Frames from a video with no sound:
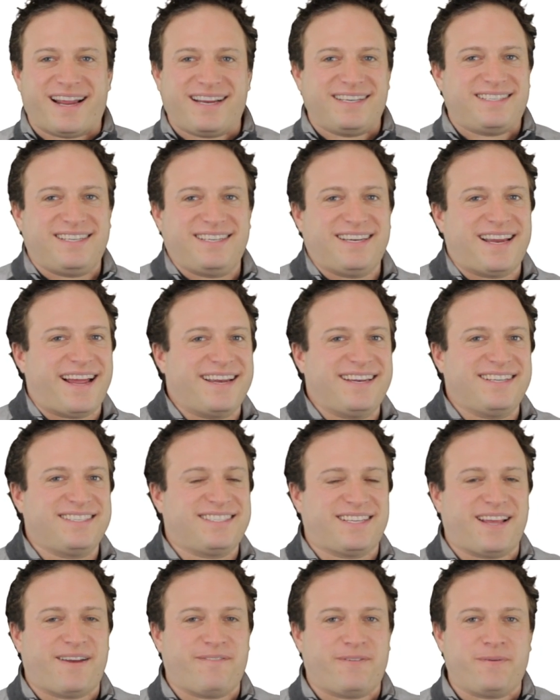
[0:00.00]
and
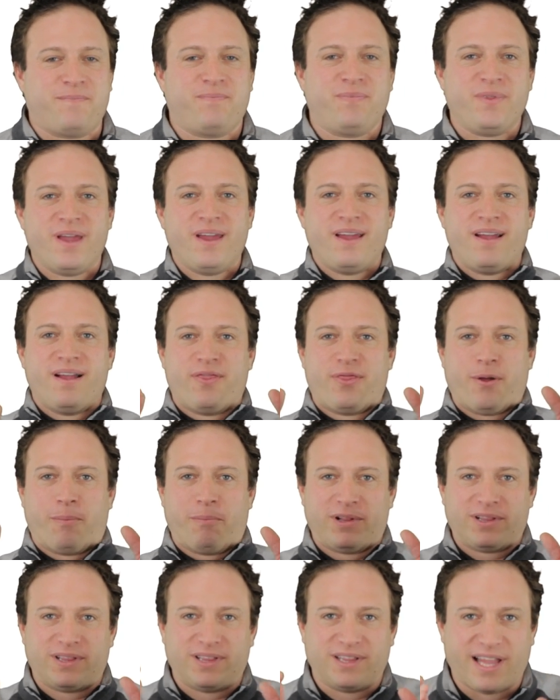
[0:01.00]
1997, the
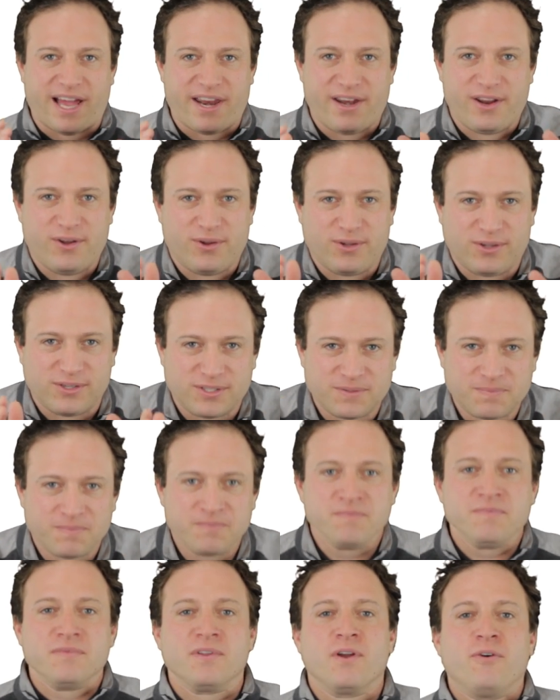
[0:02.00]
Millennials.
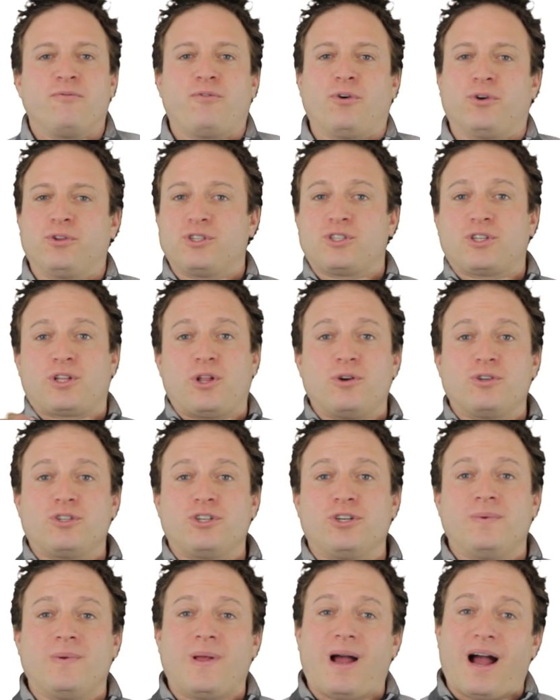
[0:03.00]
Full
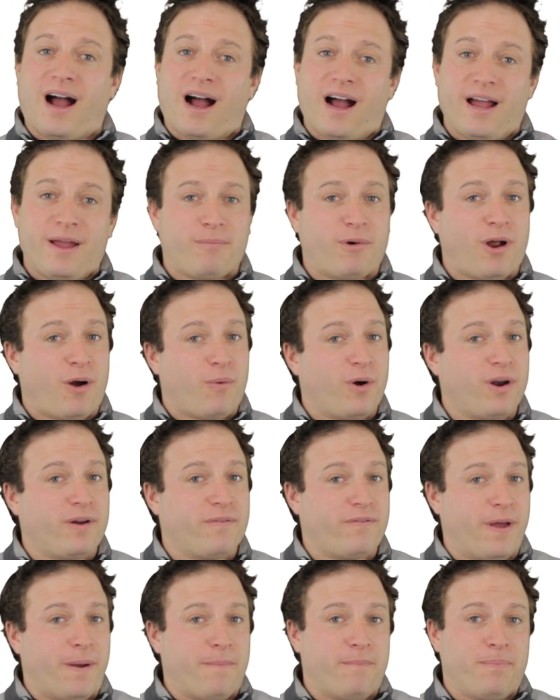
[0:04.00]
disclosure, I am not one
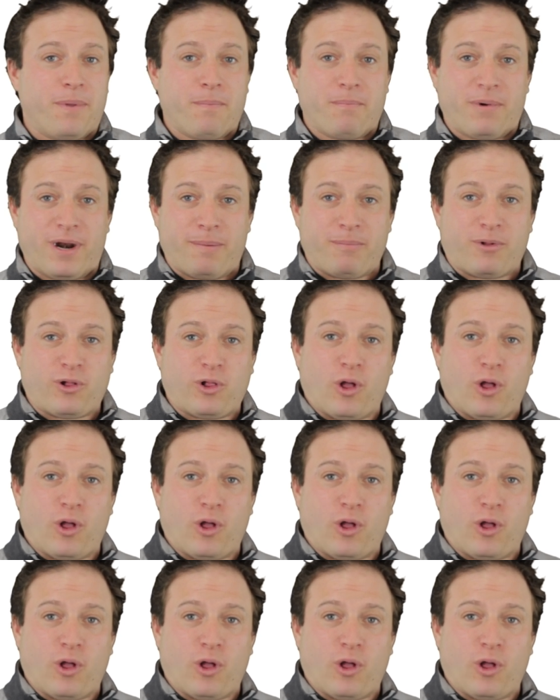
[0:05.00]
of them, but I'm